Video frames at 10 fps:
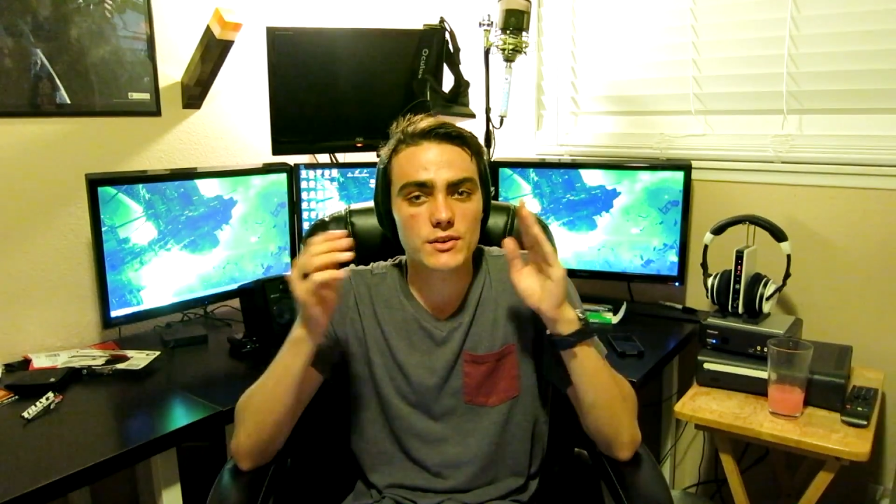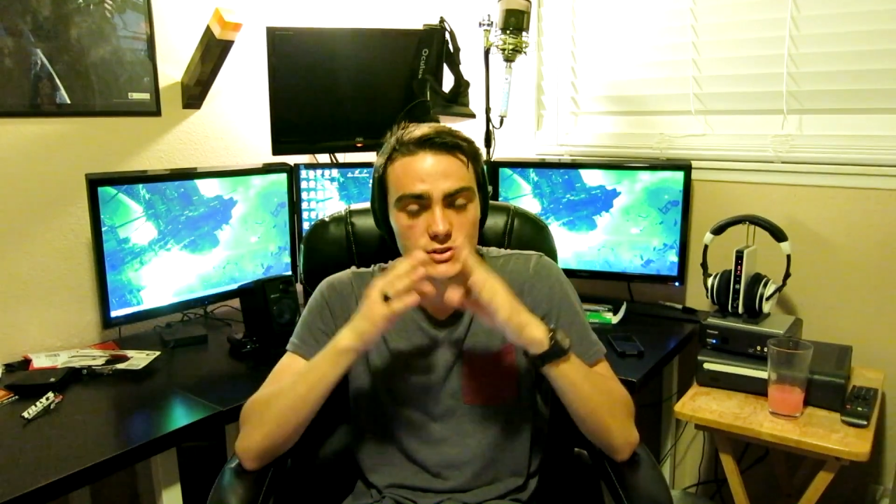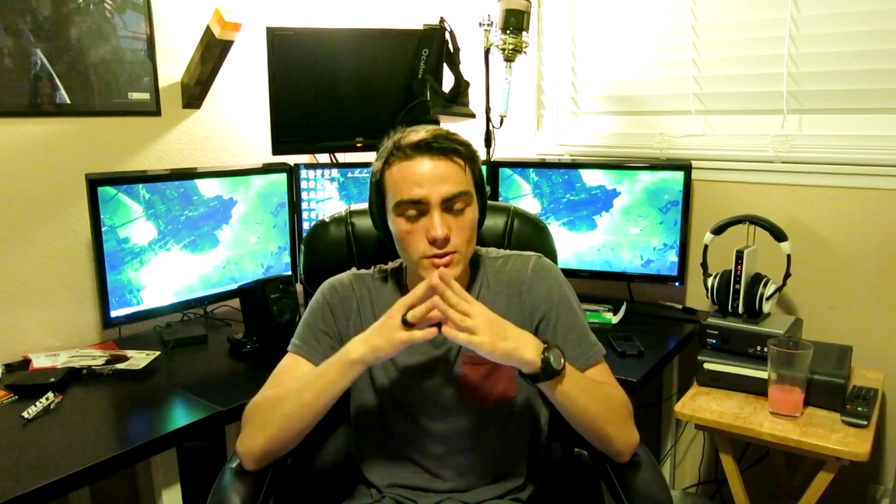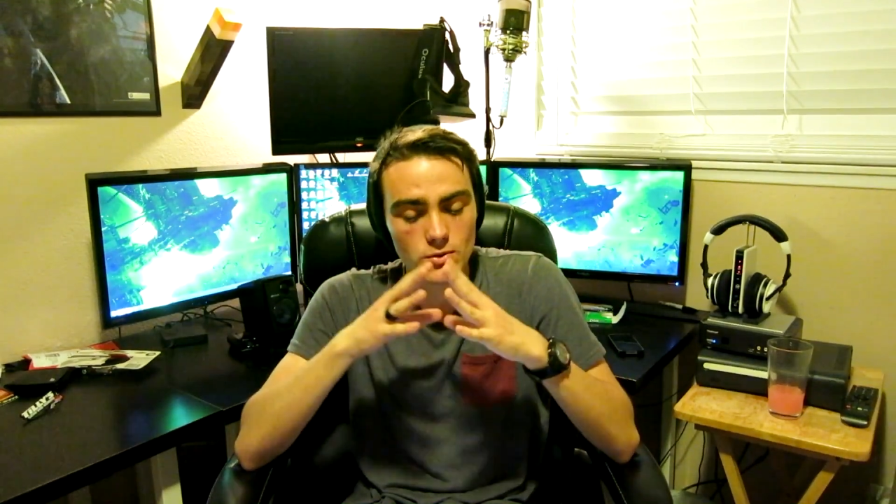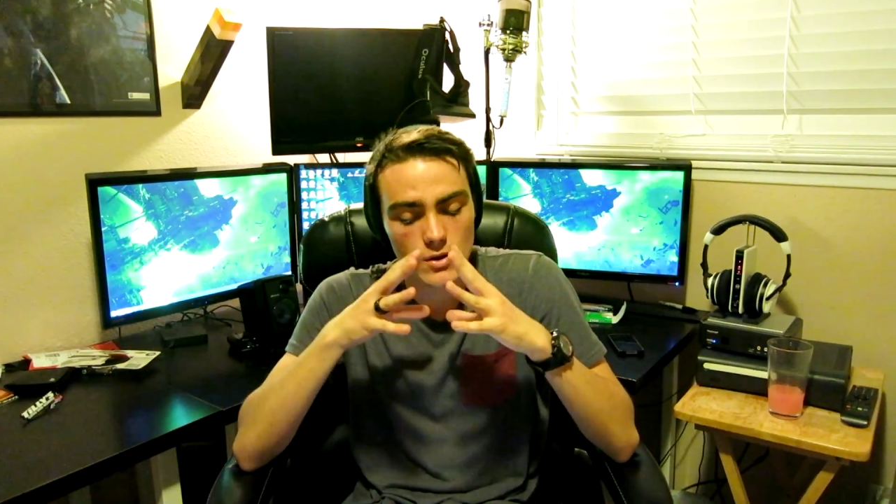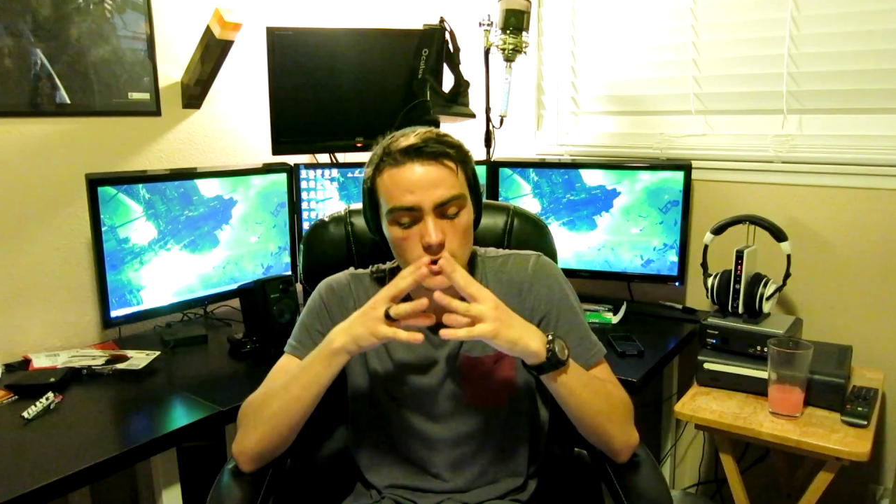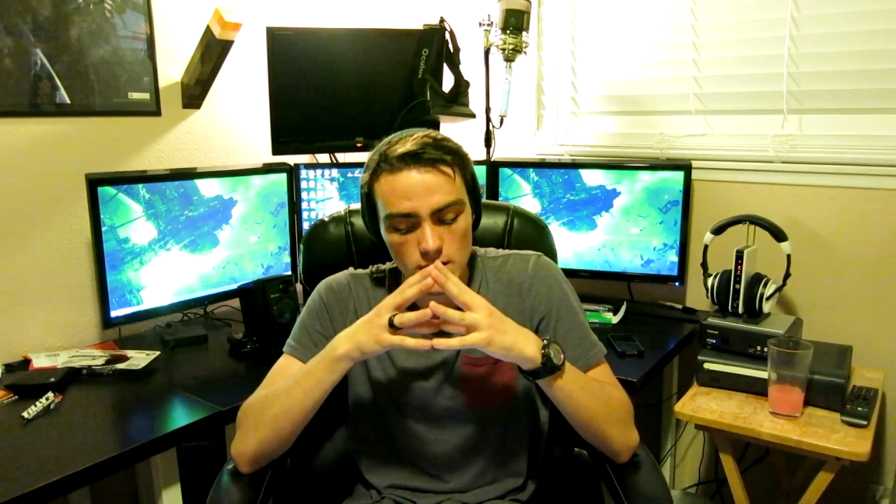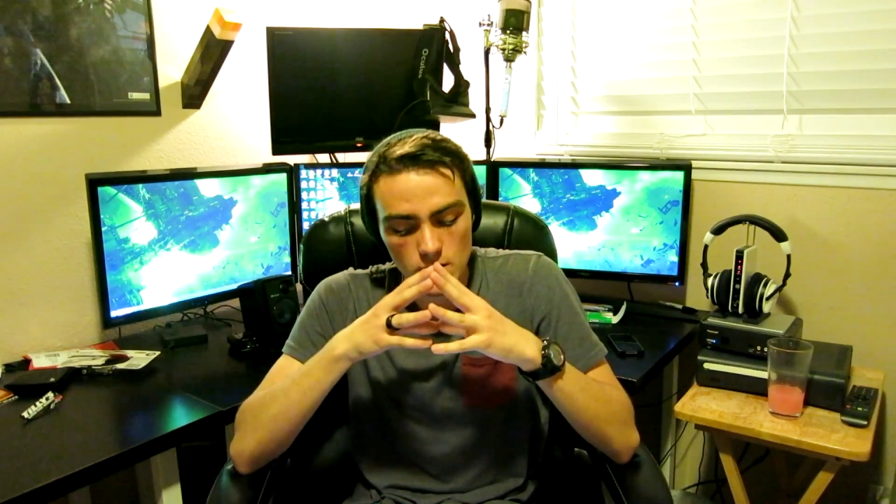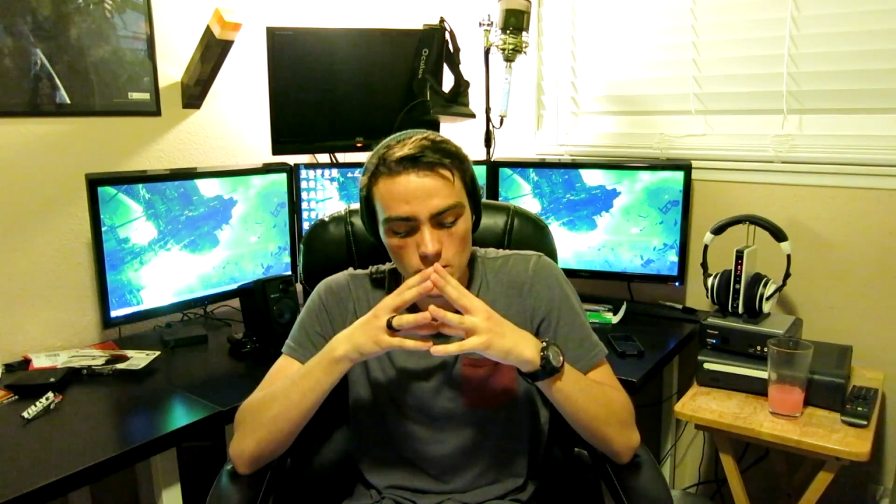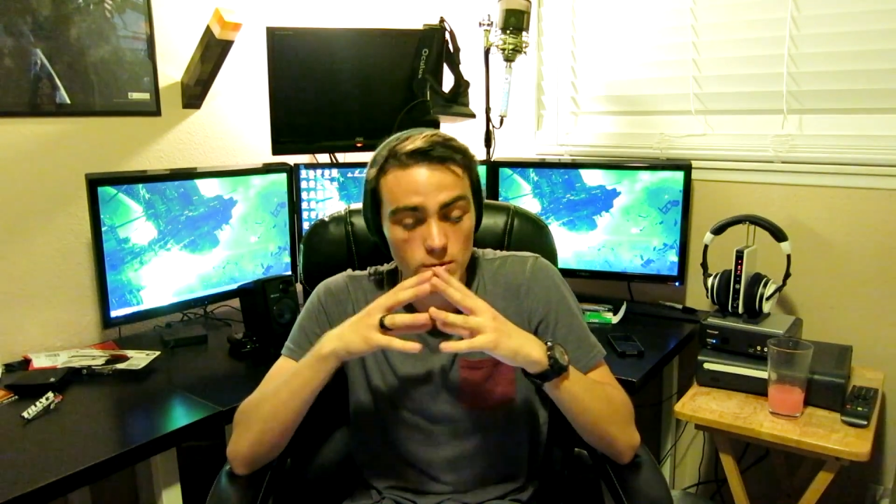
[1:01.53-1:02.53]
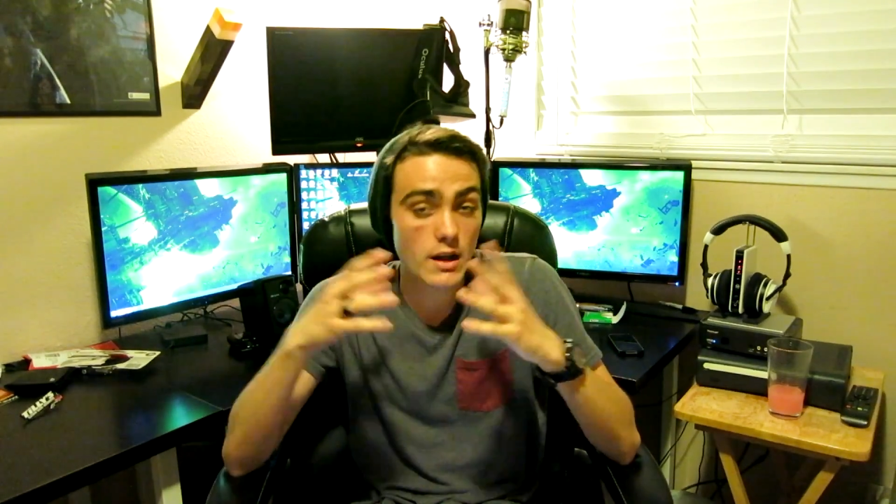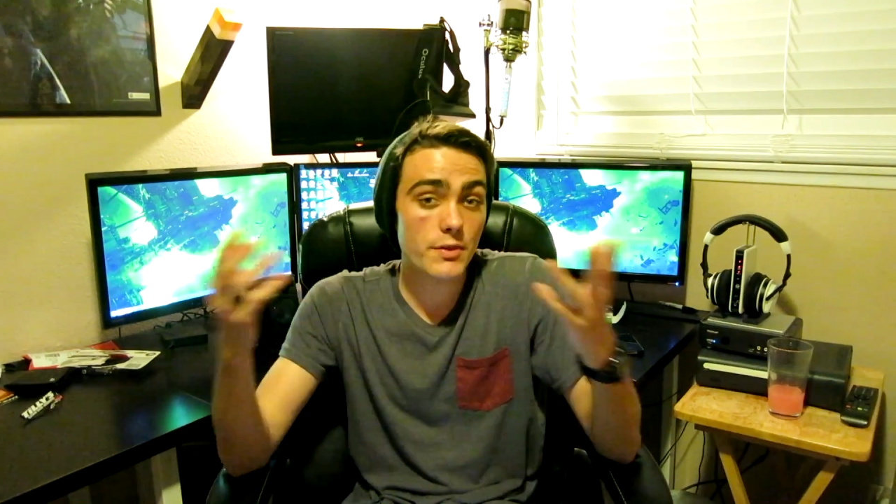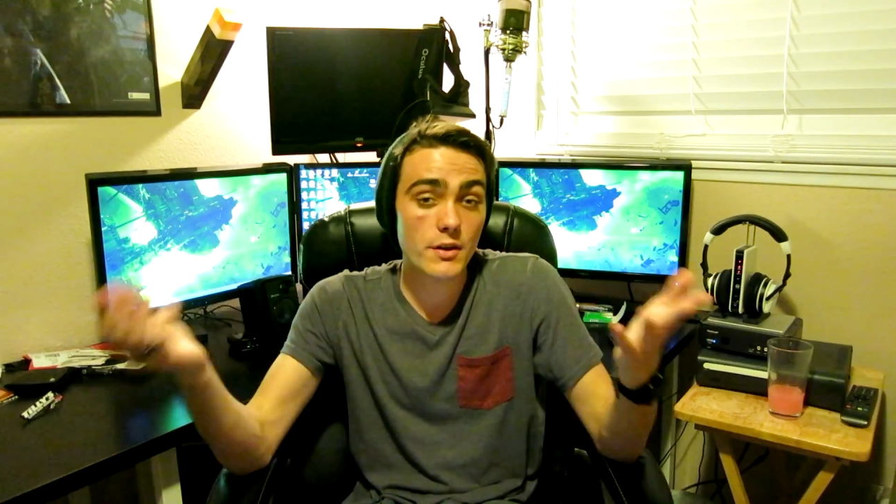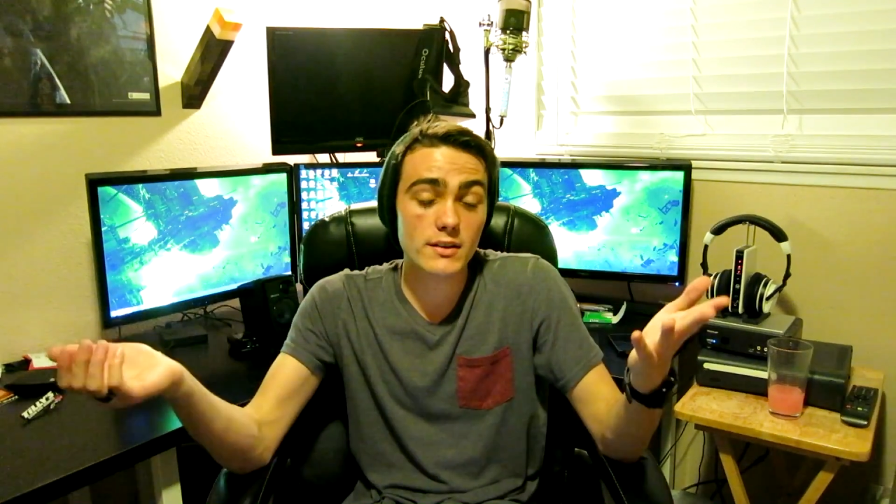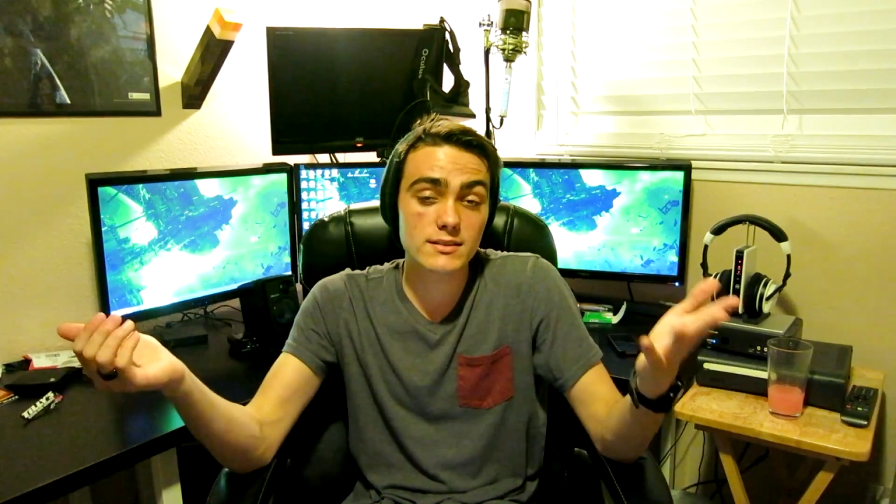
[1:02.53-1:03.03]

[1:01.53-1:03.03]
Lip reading: So what I thought